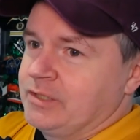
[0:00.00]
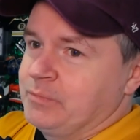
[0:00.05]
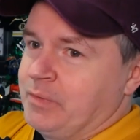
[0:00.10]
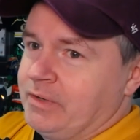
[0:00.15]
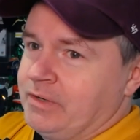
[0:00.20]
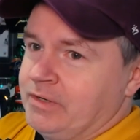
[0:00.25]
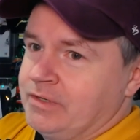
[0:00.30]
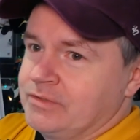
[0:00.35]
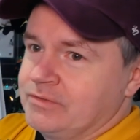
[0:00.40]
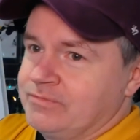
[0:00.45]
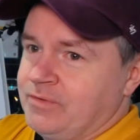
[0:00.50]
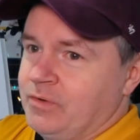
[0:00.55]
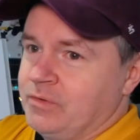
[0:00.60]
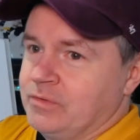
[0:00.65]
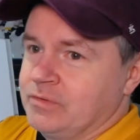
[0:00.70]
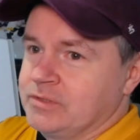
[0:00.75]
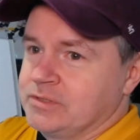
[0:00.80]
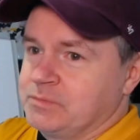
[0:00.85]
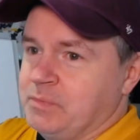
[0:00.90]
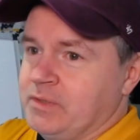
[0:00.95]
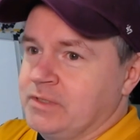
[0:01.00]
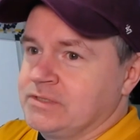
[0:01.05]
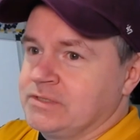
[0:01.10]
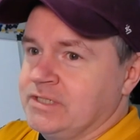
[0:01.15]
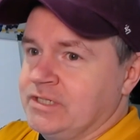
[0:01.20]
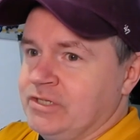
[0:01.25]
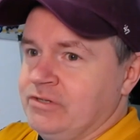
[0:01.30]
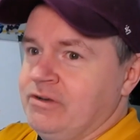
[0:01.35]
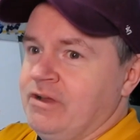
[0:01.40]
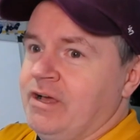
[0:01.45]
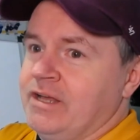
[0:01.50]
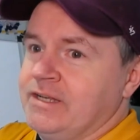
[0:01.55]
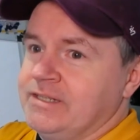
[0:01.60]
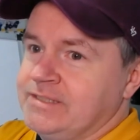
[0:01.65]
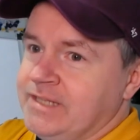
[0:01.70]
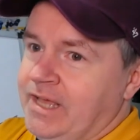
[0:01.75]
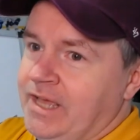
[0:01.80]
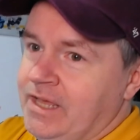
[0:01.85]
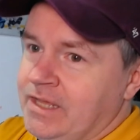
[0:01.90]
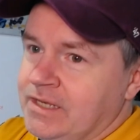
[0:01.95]
to Barry on the phone, because Barry's like, you're not
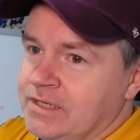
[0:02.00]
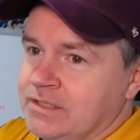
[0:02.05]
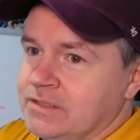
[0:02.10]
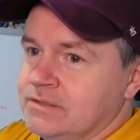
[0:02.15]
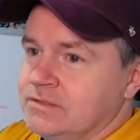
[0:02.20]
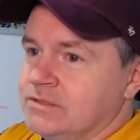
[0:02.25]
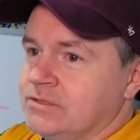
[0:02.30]
dead.